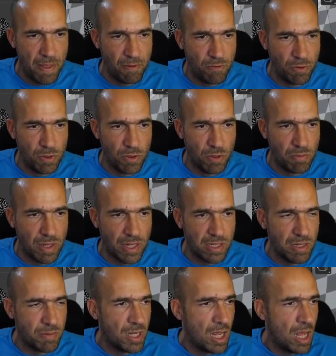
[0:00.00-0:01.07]
If we don't make
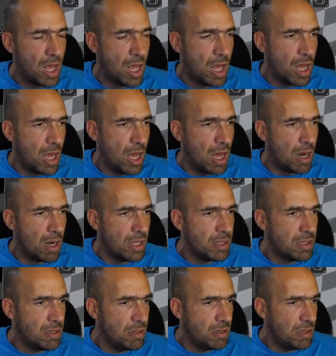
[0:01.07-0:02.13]
seams...
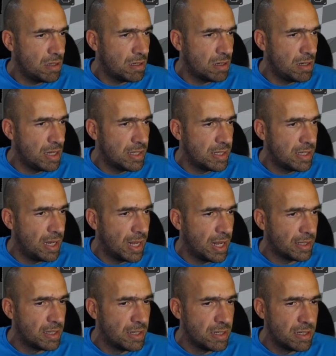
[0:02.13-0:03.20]
let's
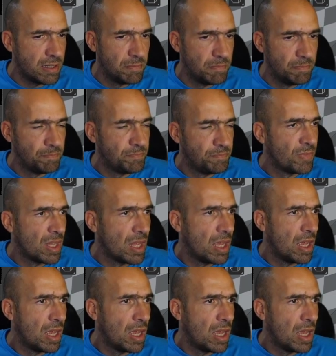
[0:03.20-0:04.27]
select this
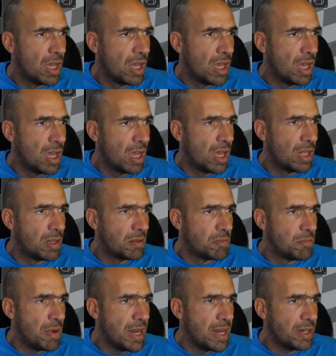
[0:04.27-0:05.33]

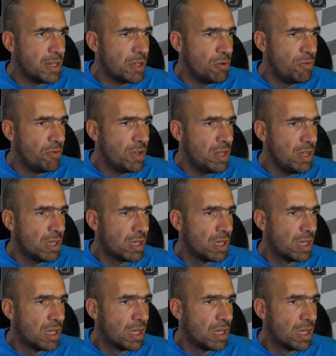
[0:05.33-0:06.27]
and make UV